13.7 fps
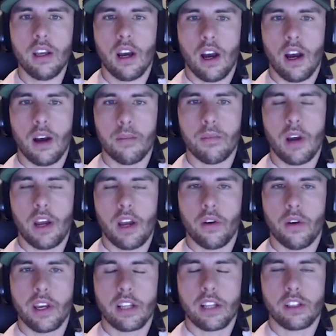um, I know
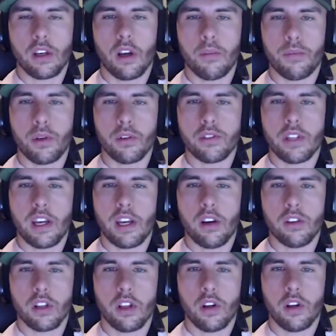they got to abuse the
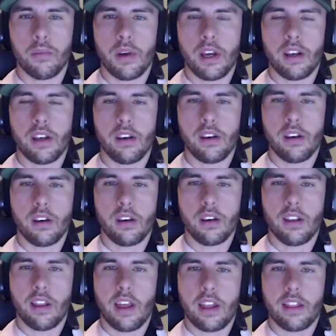hills a little bit
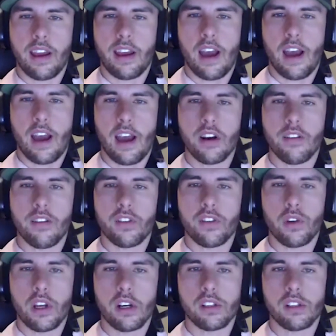that they haven't in a few
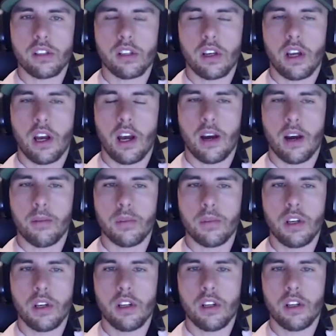years. Um,
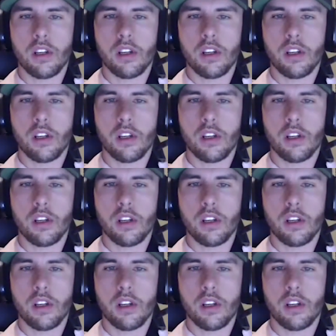so